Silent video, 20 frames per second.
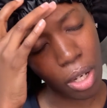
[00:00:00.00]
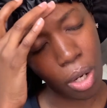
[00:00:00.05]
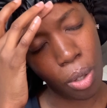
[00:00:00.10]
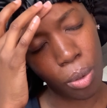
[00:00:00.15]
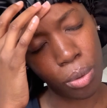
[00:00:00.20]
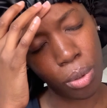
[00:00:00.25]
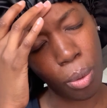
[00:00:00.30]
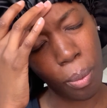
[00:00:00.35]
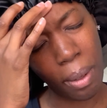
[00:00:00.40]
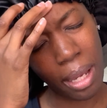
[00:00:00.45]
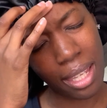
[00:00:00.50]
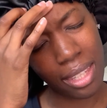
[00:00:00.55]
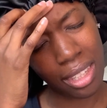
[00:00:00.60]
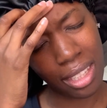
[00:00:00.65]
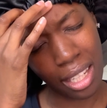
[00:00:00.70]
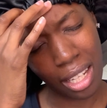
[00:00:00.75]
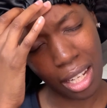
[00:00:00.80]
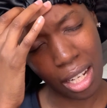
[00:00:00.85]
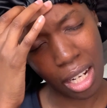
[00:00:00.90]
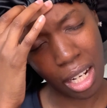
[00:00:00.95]
on the way
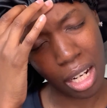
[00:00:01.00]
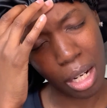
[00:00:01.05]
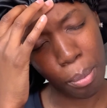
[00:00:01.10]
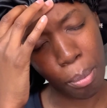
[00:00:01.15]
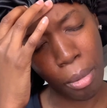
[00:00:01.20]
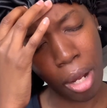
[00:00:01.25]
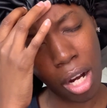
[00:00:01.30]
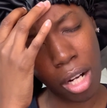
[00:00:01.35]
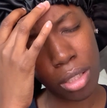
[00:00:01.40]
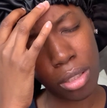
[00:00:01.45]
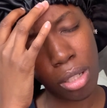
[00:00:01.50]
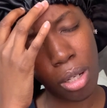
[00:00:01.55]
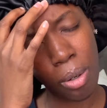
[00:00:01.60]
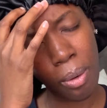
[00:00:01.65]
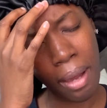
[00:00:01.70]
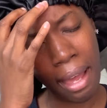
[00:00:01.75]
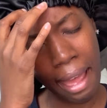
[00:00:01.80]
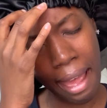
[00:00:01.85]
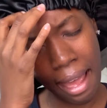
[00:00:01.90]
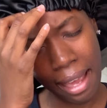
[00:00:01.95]
there.
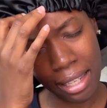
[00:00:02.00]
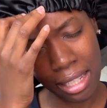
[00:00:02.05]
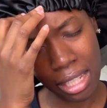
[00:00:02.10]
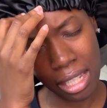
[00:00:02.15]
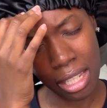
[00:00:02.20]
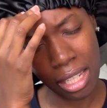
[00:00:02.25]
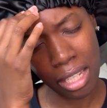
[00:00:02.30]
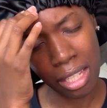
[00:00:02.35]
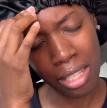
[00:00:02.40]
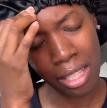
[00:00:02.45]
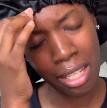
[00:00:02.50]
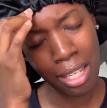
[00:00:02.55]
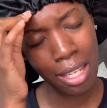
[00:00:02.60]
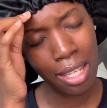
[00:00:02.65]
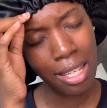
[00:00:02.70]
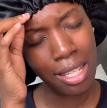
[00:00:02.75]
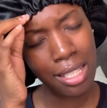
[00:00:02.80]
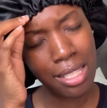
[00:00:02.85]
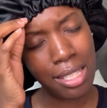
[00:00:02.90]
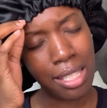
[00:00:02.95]
Marlo hacking.
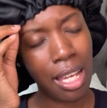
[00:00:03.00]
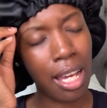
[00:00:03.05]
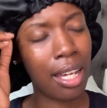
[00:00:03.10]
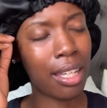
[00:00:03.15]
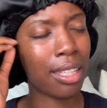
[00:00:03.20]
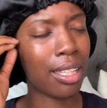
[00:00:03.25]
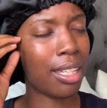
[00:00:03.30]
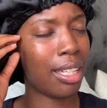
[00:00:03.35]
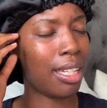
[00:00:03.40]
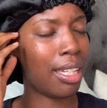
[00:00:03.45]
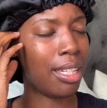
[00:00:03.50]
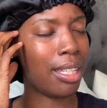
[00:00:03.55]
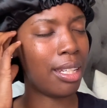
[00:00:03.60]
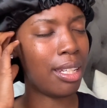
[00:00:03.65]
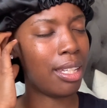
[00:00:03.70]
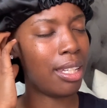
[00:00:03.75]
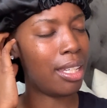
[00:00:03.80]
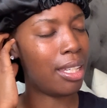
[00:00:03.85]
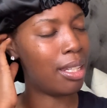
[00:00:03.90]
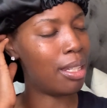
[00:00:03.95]
Sonya
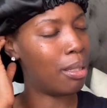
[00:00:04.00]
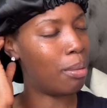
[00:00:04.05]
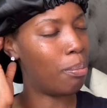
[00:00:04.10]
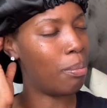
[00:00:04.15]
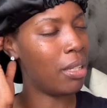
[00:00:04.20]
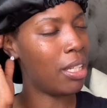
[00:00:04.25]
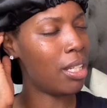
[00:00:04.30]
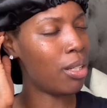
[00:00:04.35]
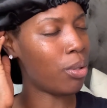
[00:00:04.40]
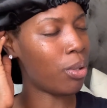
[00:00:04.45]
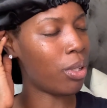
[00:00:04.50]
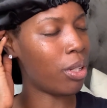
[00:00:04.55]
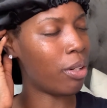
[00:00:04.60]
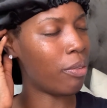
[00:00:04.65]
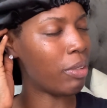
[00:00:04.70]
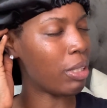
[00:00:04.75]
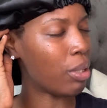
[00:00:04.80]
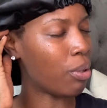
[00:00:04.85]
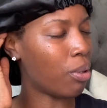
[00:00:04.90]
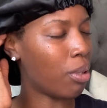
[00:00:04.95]
in, in the middle
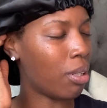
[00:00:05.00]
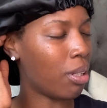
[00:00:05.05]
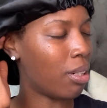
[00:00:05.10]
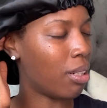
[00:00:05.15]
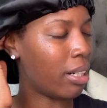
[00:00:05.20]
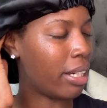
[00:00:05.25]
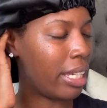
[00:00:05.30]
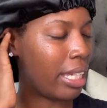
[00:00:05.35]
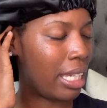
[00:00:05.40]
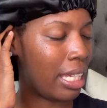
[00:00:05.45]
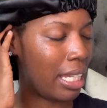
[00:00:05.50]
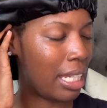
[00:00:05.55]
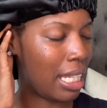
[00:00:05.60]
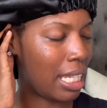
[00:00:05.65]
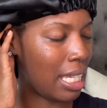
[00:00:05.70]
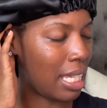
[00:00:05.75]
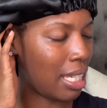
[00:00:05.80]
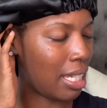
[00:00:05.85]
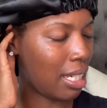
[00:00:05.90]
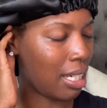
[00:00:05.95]
of it all. And
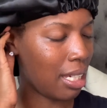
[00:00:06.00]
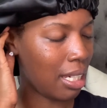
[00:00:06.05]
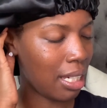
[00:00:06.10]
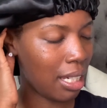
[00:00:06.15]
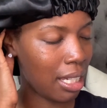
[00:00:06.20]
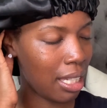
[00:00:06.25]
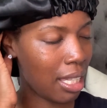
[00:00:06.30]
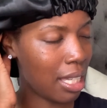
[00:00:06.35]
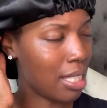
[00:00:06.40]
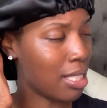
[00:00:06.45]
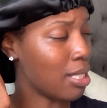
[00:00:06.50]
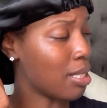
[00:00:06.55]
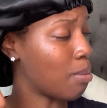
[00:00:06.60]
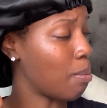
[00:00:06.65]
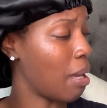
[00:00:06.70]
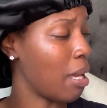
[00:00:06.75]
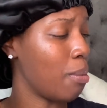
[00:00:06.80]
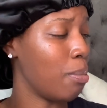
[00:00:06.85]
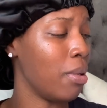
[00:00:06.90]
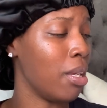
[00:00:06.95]
it, it just
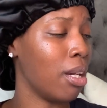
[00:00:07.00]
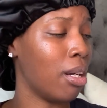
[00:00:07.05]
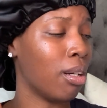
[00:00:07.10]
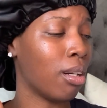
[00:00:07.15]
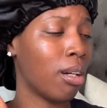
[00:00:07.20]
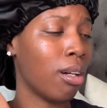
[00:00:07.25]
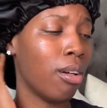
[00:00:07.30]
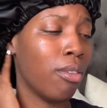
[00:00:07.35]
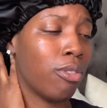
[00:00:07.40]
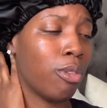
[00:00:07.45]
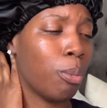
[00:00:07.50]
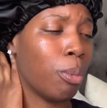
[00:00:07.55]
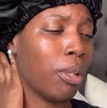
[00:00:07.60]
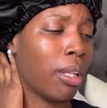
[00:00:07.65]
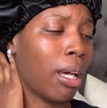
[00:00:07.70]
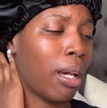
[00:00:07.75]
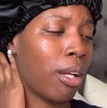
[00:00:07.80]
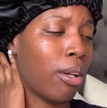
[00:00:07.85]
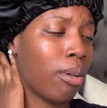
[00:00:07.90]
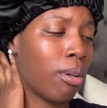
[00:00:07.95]
made me uncomfortable.
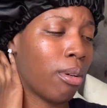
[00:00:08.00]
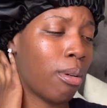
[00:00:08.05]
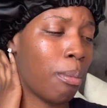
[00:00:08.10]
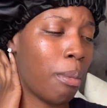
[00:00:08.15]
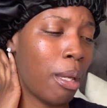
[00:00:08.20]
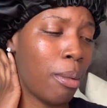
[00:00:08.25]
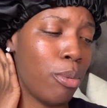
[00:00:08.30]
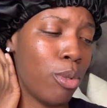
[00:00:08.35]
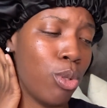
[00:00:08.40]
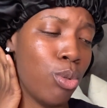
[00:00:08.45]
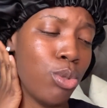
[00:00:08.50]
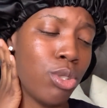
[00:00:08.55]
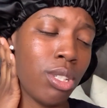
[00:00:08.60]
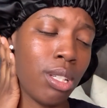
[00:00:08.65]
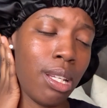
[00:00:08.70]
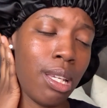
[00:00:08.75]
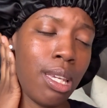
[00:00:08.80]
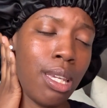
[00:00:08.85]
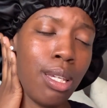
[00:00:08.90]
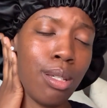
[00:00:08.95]
Like, girl, maybe you
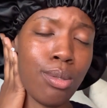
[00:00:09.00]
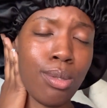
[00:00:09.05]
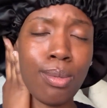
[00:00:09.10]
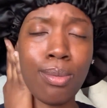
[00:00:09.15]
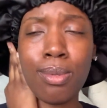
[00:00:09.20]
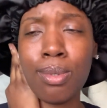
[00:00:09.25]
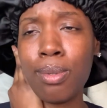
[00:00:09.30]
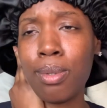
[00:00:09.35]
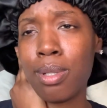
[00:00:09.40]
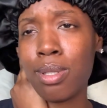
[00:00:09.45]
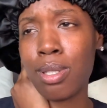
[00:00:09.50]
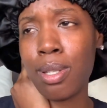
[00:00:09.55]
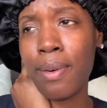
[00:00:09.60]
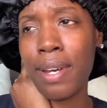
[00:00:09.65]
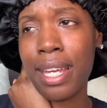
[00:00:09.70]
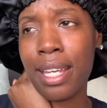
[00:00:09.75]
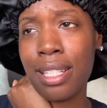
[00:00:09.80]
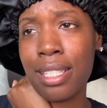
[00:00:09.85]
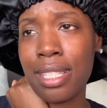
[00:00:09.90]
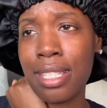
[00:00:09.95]
should have canceled too because your
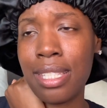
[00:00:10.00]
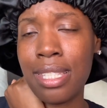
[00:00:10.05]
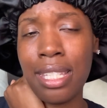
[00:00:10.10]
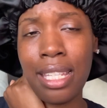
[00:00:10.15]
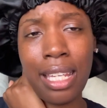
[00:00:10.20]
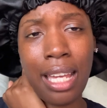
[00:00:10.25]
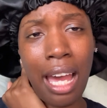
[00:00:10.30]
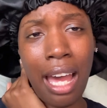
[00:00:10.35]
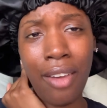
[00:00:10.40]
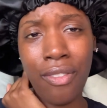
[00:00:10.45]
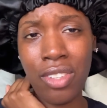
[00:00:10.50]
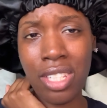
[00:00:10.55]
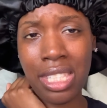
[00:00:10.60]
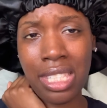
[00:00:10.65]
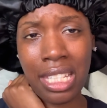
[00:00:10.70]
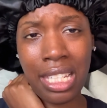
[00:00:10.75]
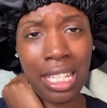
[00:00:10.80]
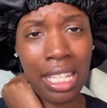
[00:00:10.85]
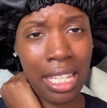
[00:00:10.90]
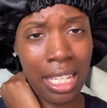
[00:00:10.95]
ass is sick,
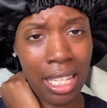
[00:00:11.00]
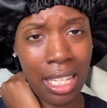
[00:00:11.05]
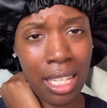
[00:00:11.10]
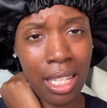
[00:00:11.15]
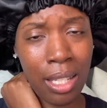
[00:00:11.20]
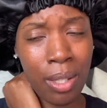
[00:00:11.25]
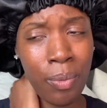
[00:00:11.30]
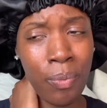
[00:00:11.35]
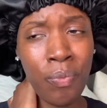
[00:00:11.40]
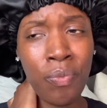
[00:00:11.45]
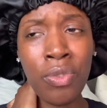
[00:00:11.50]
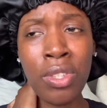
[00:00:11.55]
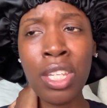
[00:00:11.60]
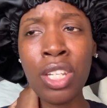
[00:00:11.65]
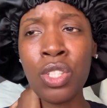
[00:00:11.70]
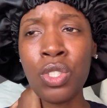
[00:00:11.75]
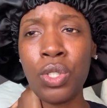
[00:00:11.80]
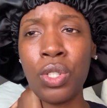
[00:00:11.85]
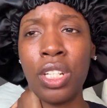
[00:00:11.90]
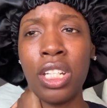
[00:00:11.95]
obviously, Kenya.
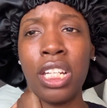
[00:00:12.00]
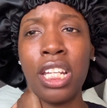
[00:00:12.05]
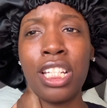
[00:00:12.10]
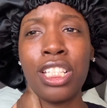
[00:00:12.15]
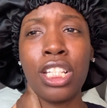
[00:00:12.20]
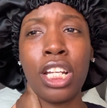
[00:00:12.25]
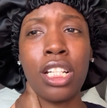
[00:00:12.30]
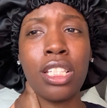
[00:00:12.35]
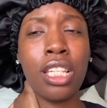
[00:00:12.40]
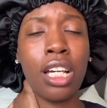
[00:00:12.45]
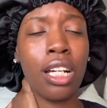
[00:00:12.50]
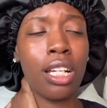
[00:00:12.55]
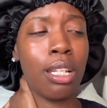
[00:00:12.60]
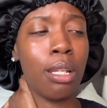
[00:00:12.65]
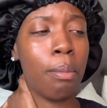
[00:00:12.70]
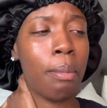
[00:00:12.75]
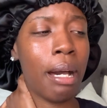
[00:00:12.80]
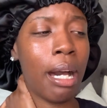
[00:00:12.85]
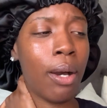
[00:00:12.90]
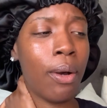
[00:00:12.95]
So then they start talking
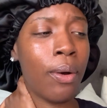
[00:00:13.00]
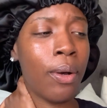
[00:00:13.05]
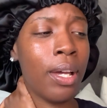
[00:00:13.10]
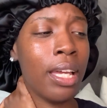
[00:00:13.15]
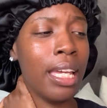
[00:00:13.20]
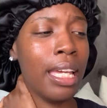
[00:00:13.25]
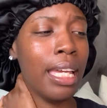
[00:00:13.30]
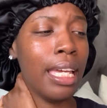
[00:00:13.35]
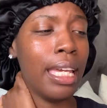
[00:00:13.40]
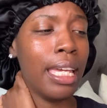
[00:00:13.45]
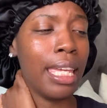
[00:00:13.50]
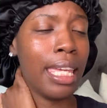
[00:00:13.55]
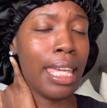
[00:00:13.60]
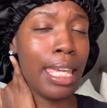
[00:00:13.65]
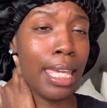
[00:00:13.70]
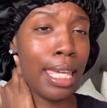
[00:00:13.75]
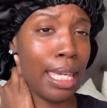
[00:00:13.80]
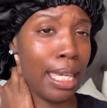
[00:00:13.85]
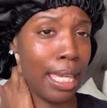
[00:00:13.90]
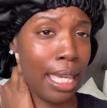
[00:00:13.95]
about
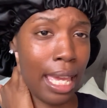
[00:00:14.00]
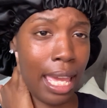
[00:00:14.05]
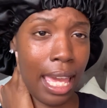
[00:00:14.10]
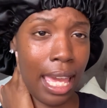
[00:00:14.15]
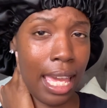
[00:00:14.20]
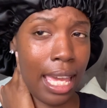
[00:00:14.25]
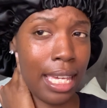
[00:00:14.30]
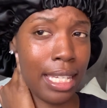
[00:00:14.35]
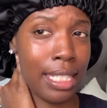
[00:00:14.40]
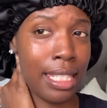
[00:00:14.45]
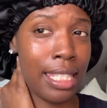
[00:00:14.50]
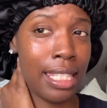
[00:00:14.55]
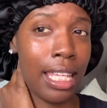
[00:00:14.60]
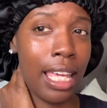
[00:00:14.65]
eating ass